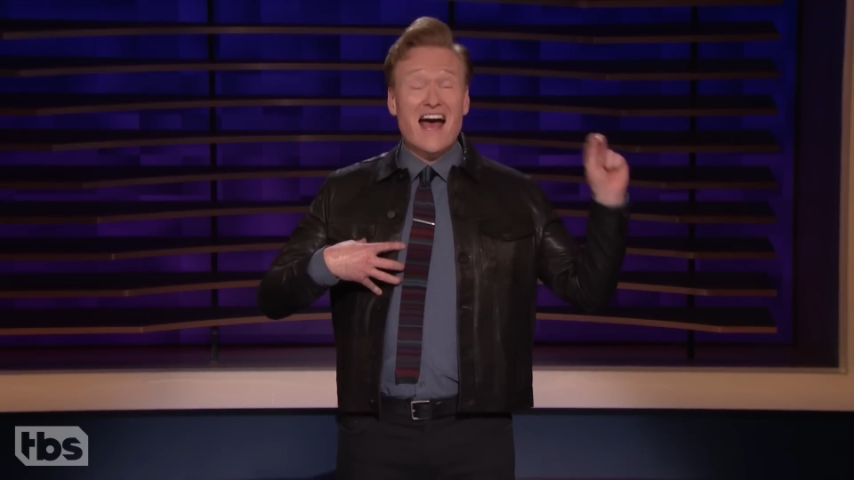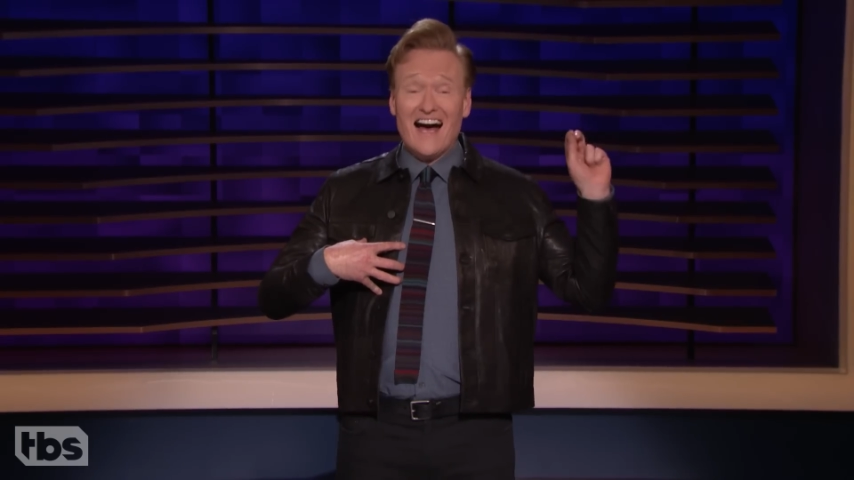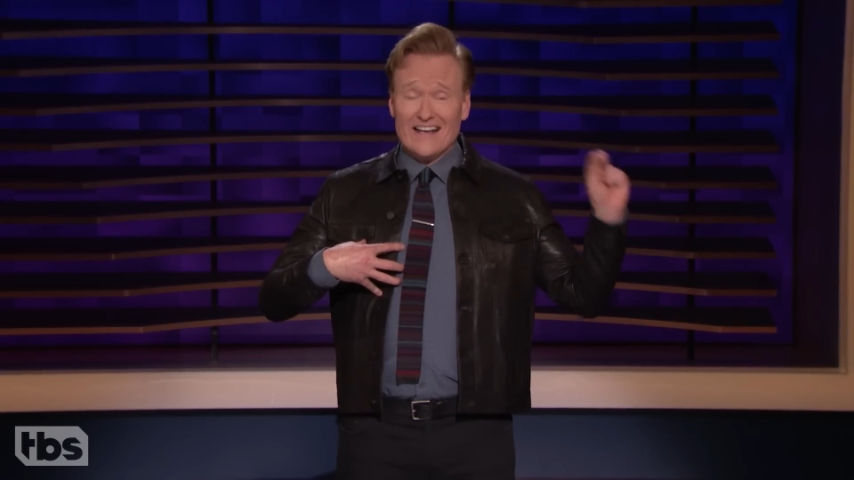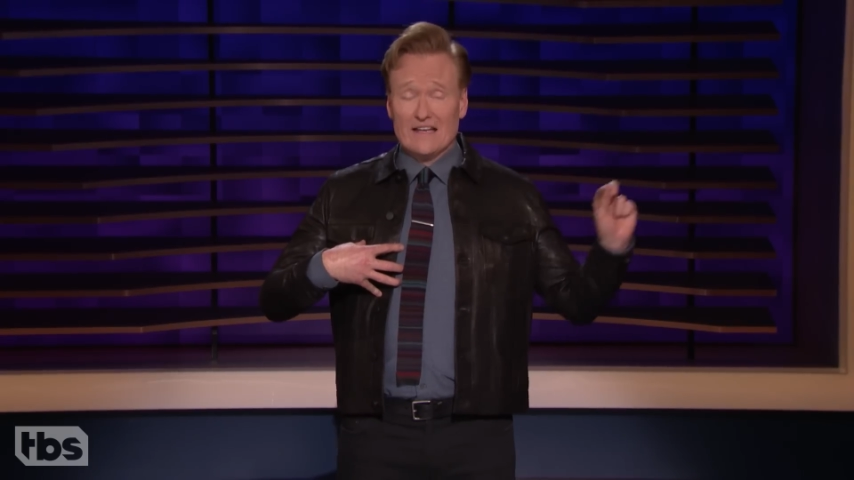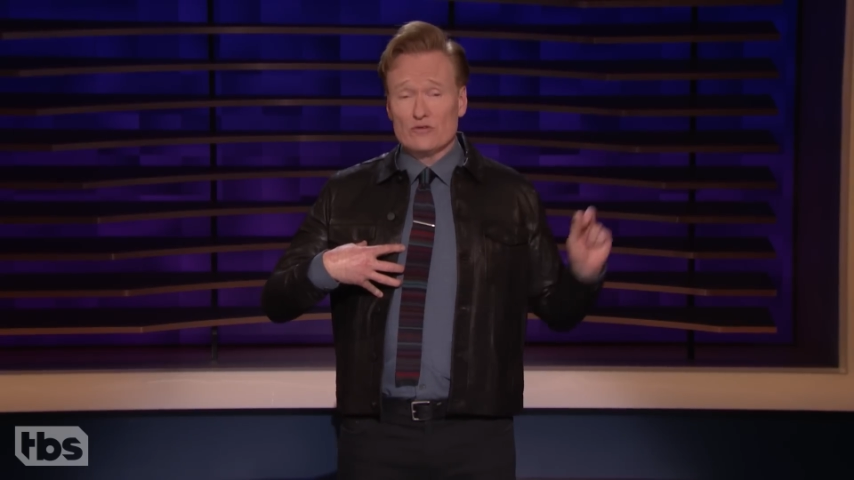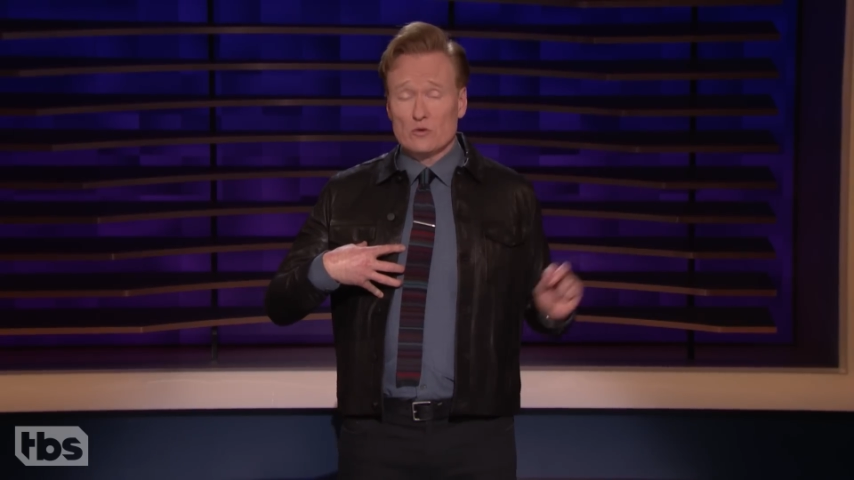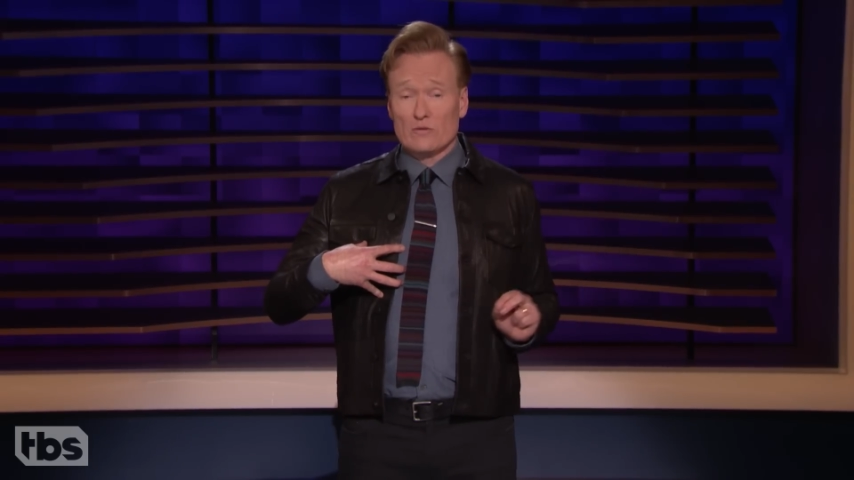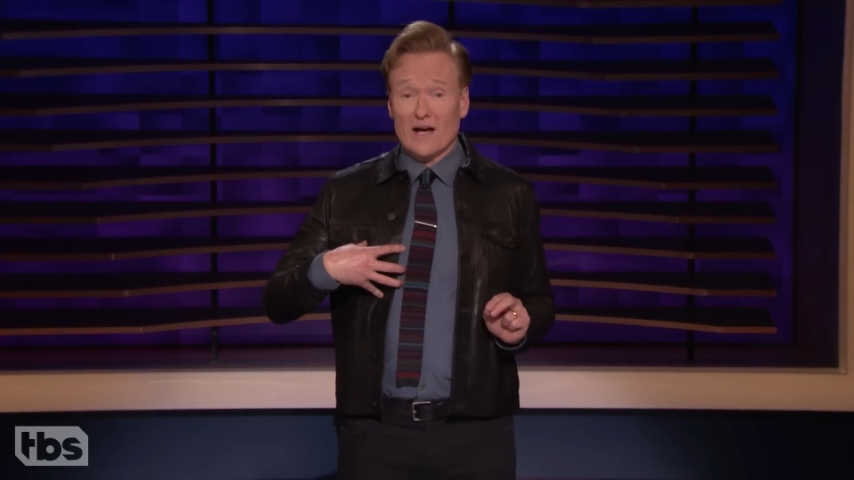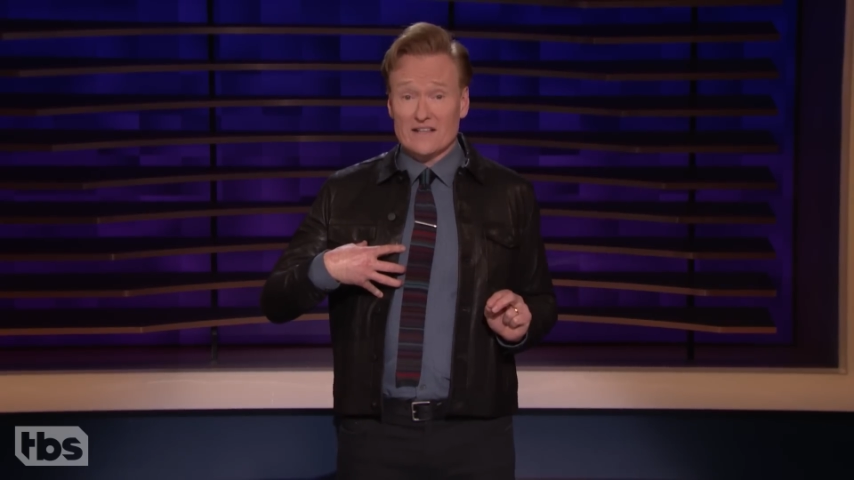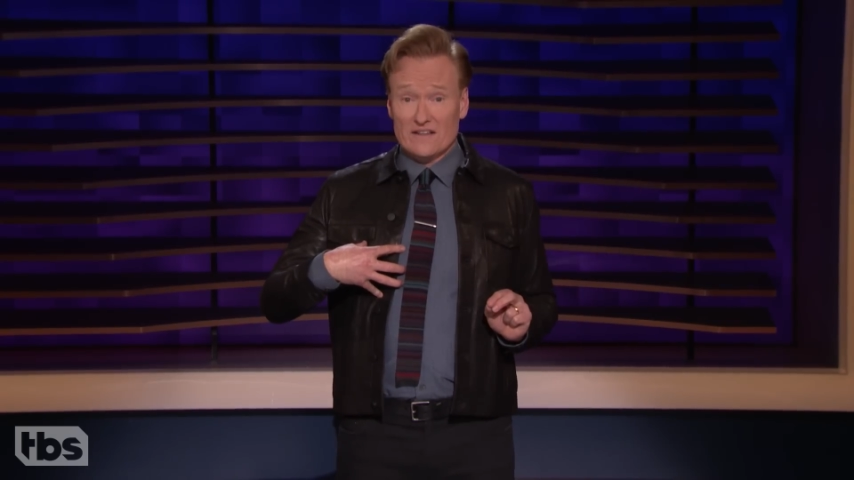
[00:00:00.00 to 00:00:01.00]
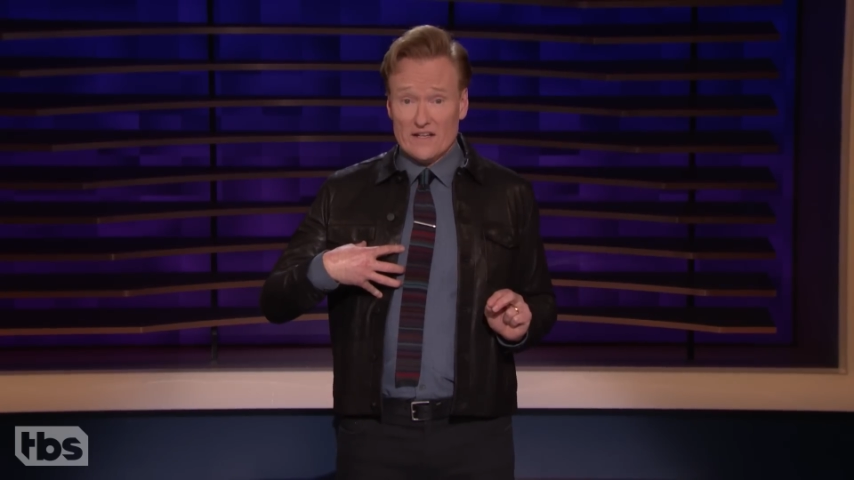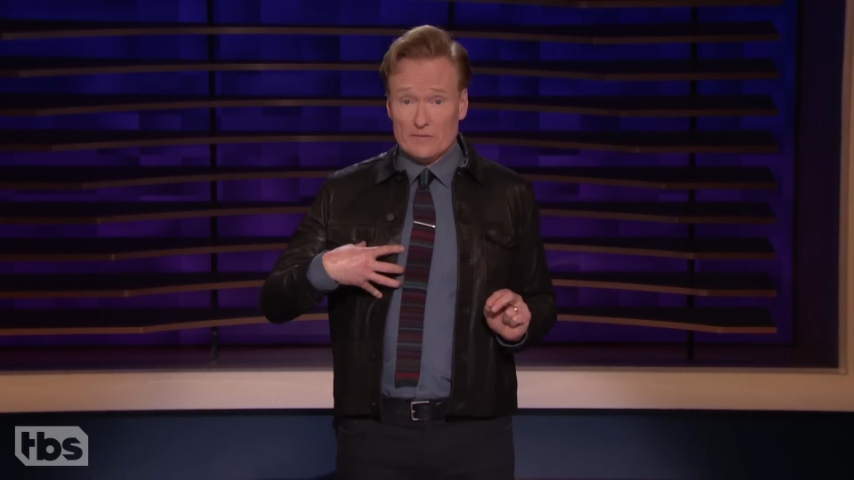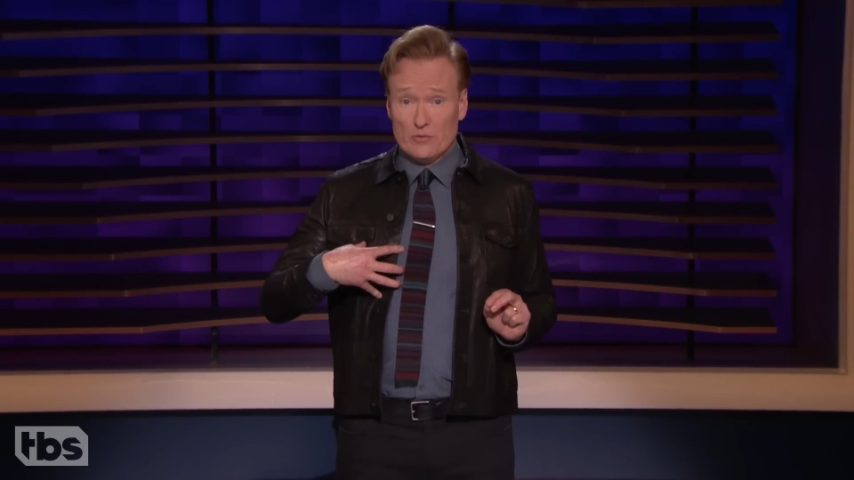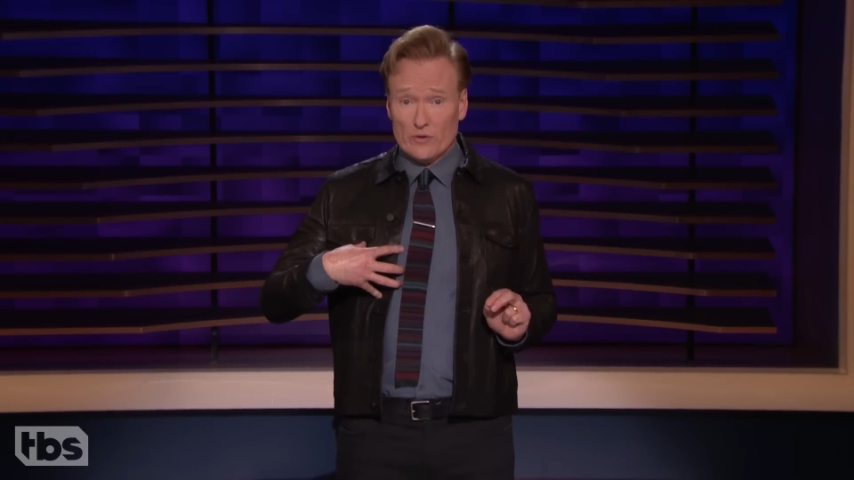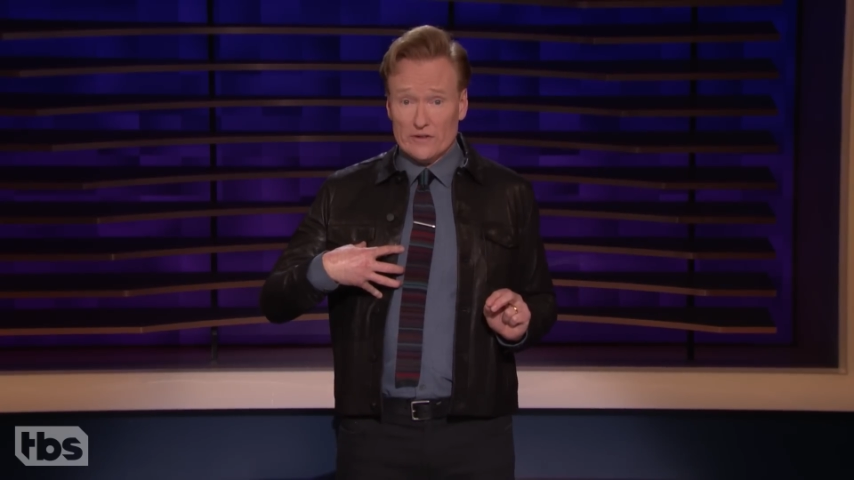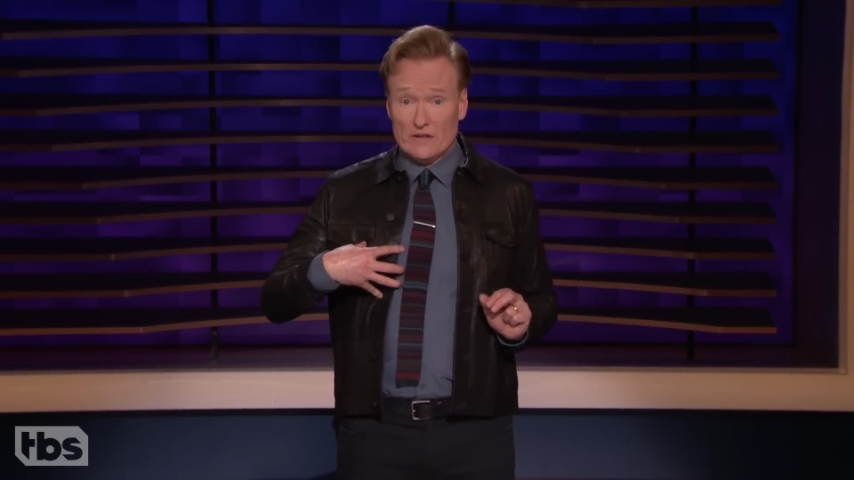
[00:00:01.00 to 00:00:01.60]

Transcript: I give you a ride to the airport.